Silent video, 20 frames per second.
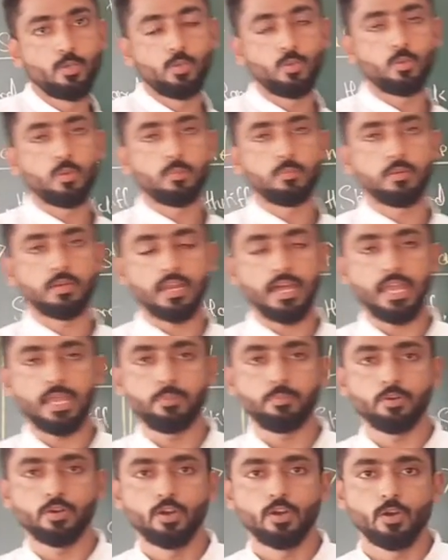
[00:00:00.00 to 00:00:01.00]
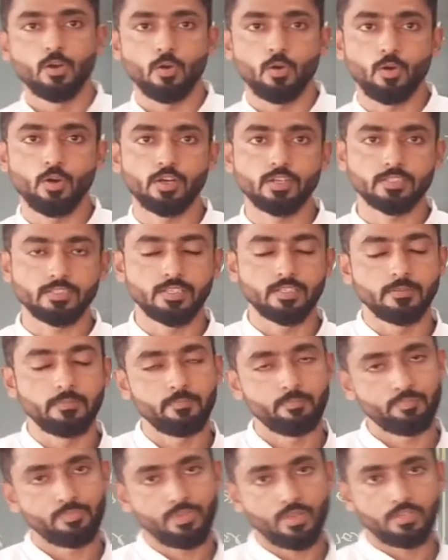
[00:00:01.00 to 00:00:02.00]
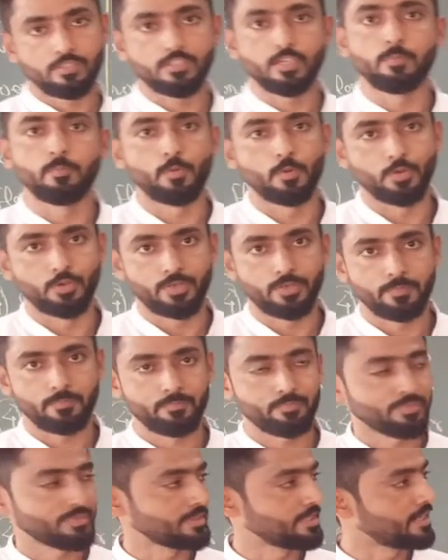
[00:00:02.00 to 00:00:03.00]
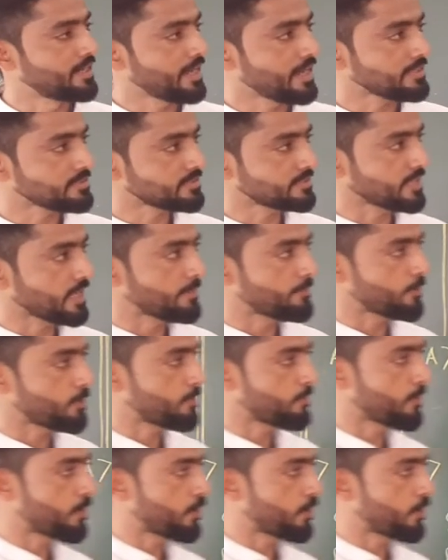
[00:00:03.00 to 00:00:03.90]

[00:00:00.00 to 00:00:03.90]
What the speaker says: to climb over the support. The last type of